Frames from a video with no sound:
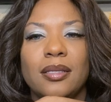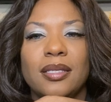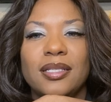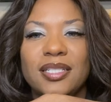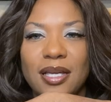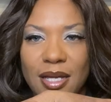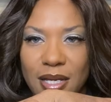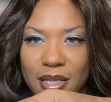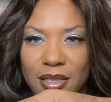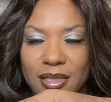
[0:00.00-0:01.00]
the
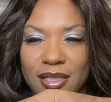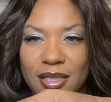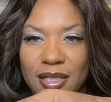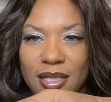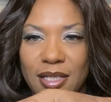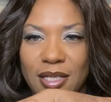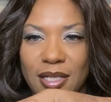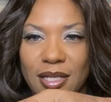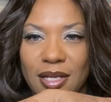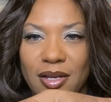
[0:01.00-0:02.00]
judge
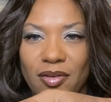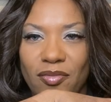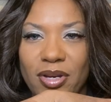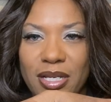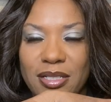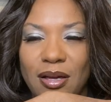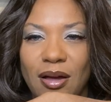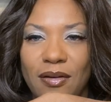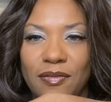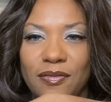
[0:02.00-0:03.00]
reads
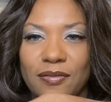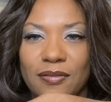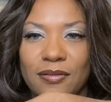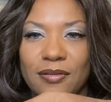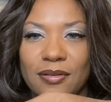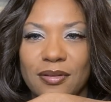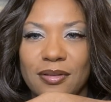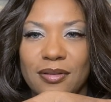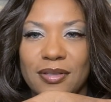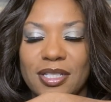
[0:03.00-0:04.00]
off
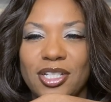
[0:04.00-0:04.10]
the